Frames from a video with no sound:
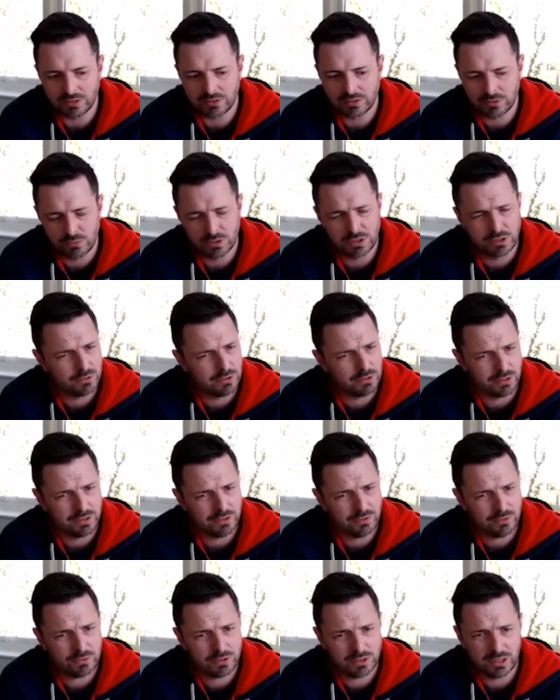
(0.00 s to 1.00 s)
"So we do it on
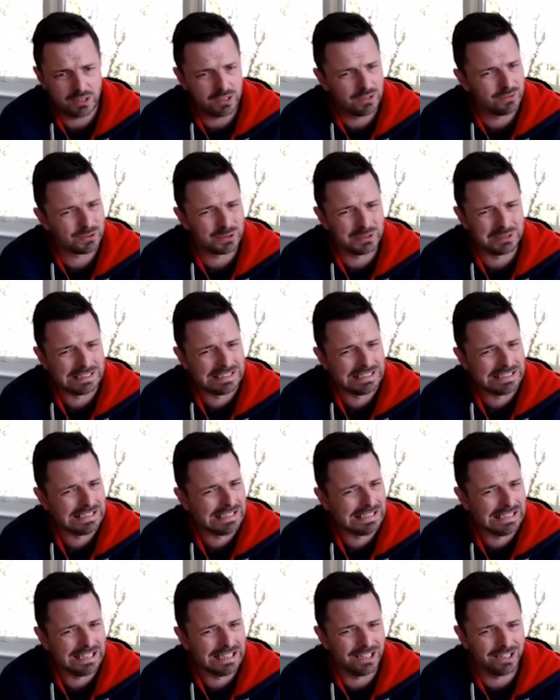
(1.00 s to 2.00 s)
this one," and I was going,
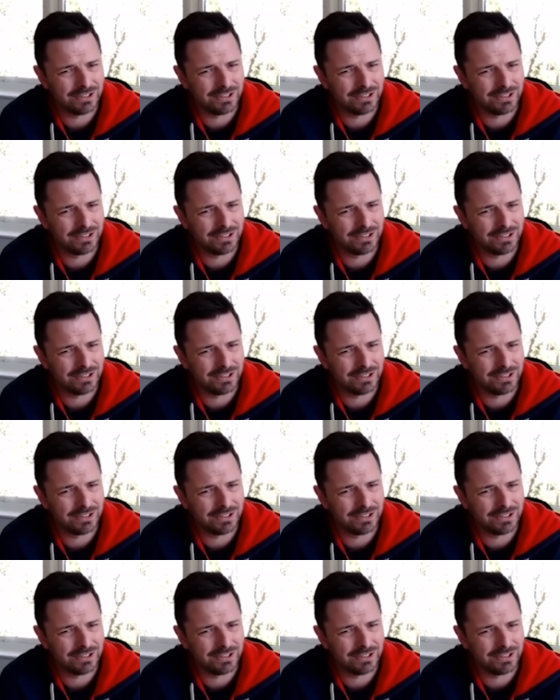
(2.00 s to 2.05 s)
"Yeah,